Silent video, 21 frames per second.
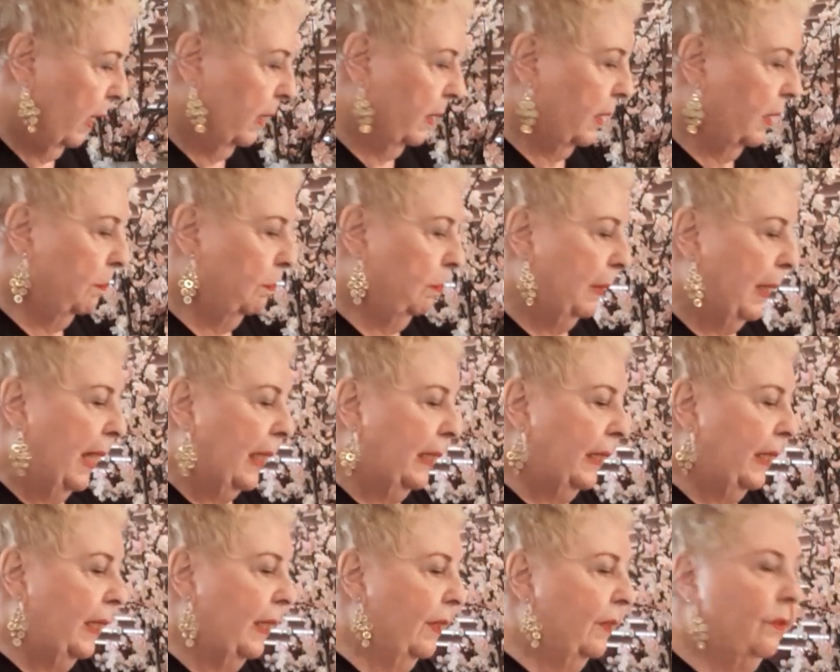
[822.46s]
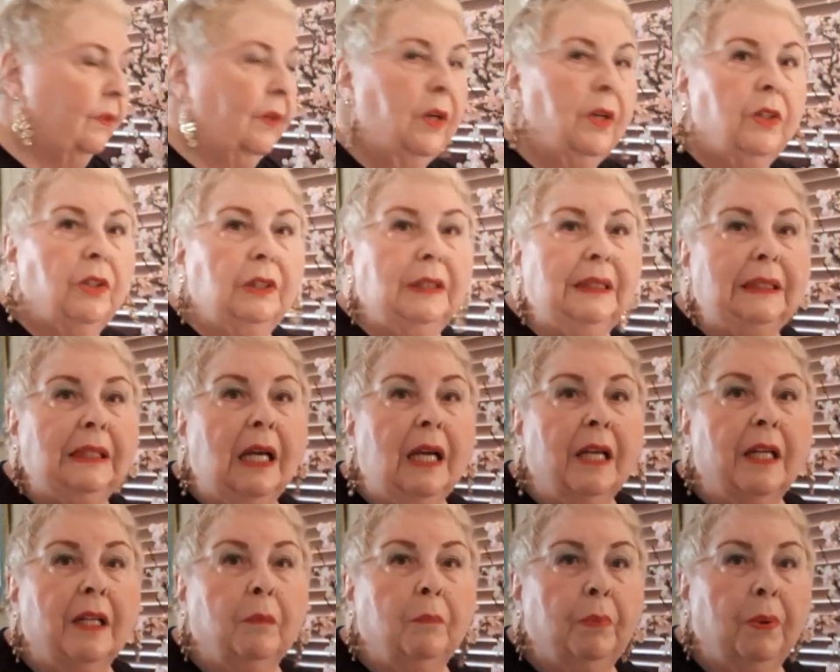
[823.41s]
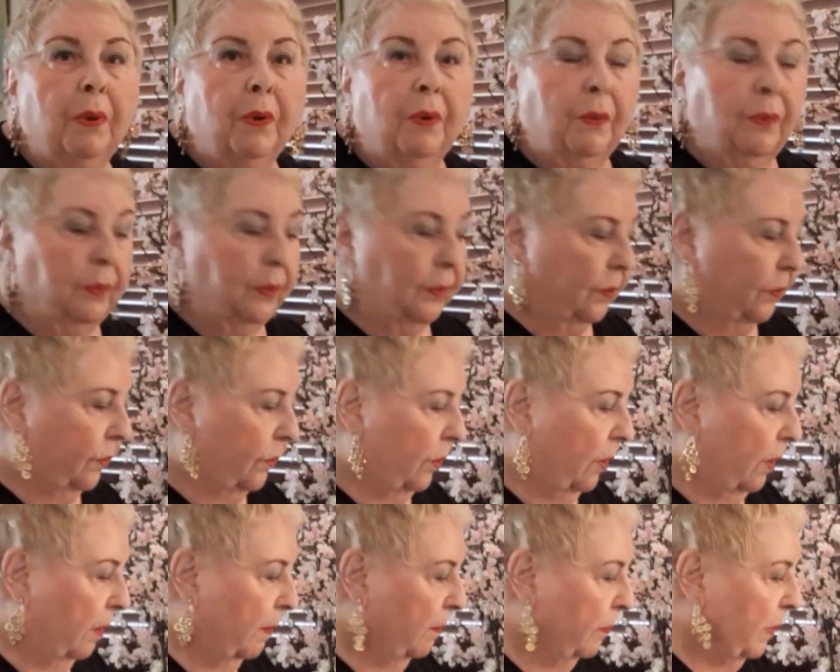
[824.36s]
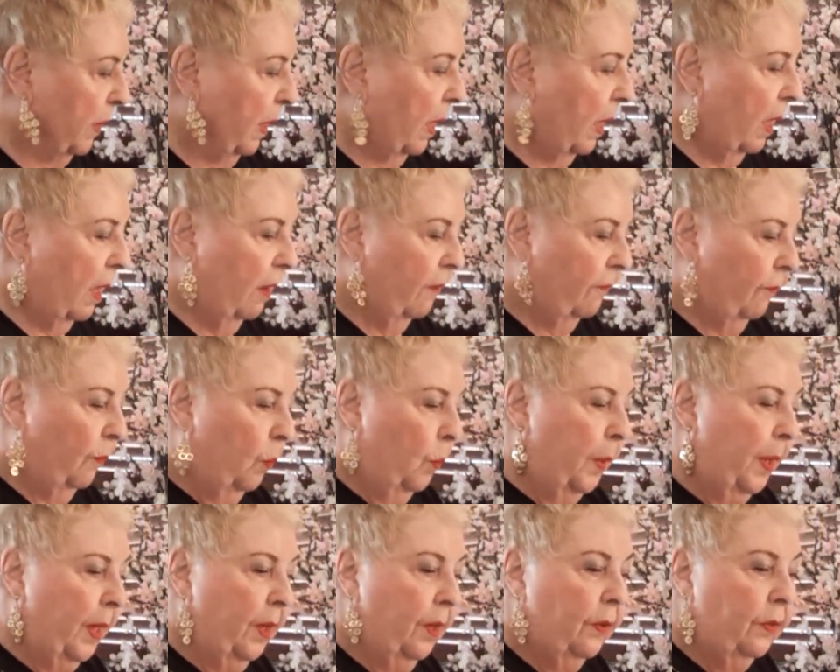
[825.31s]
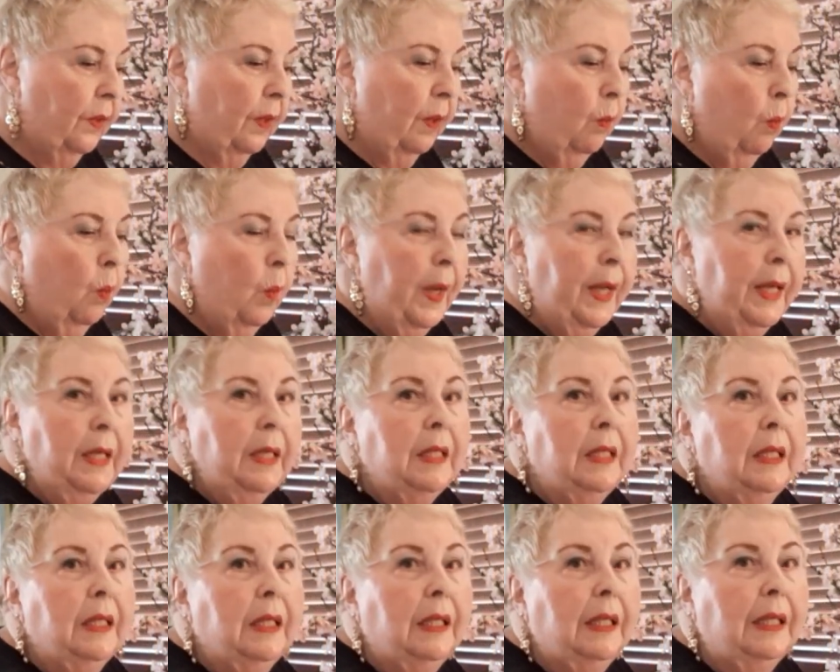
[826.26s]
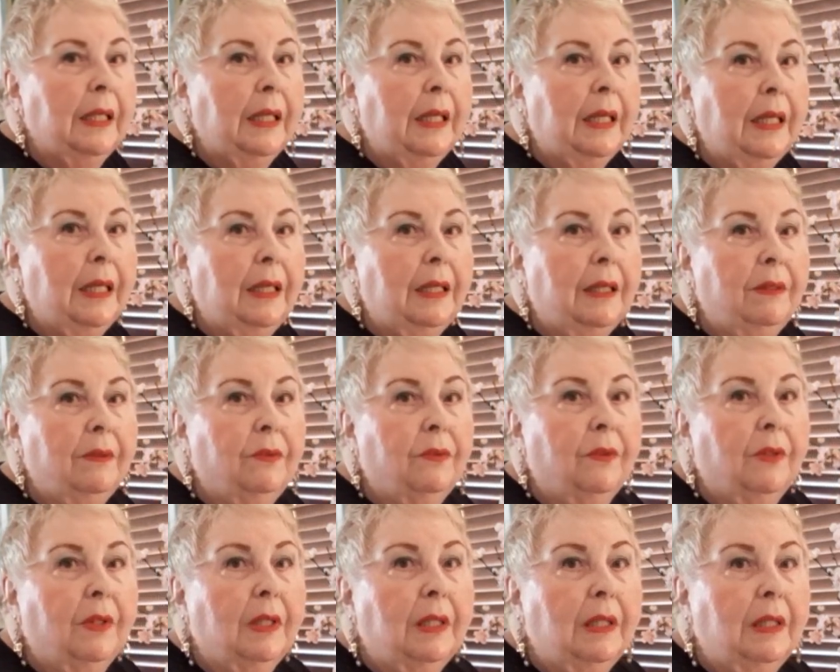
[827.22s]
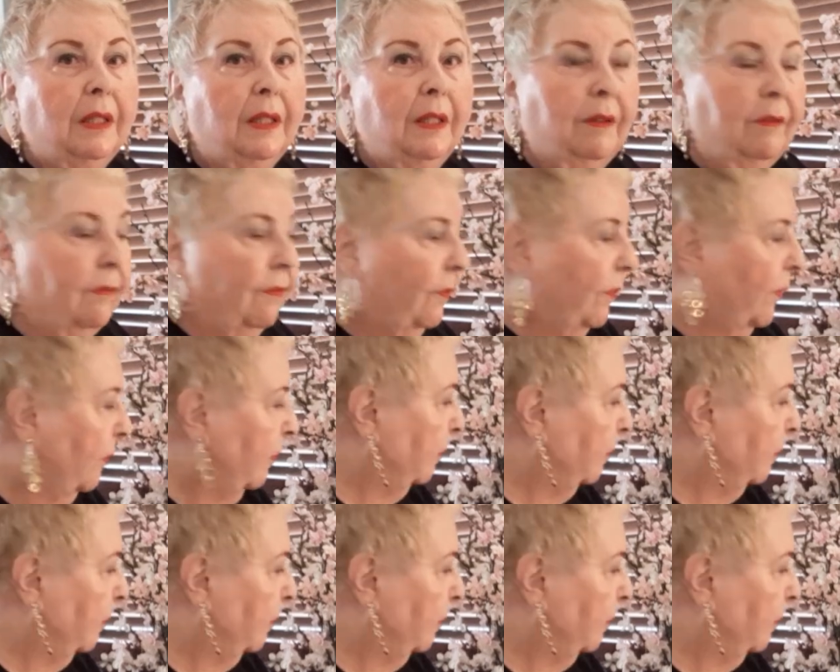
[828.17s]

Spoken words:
The black keys are your signposts of where the white keys live.